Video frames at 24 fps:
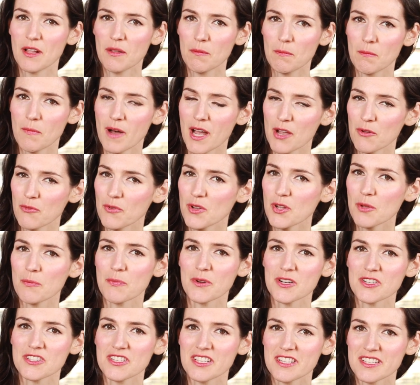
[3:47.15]
my real
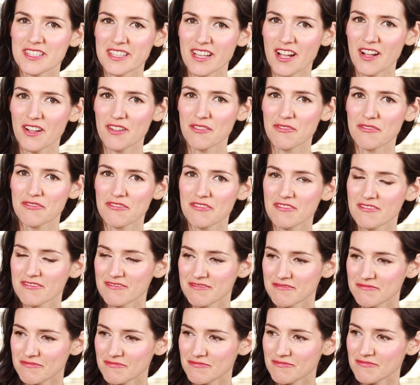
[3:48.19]
person self,
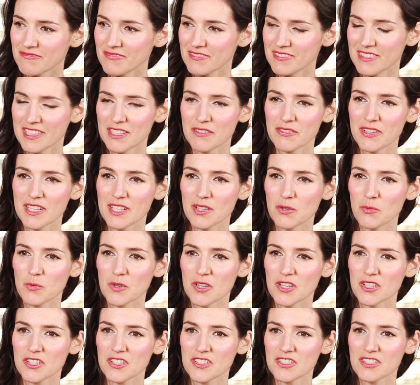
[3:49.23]
living in the
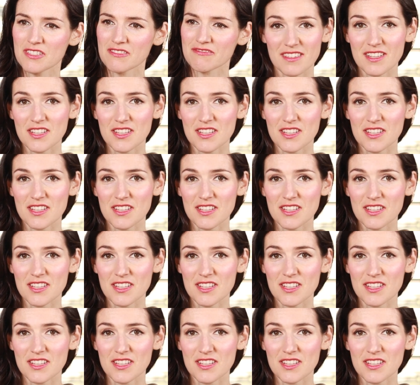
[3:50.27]
world.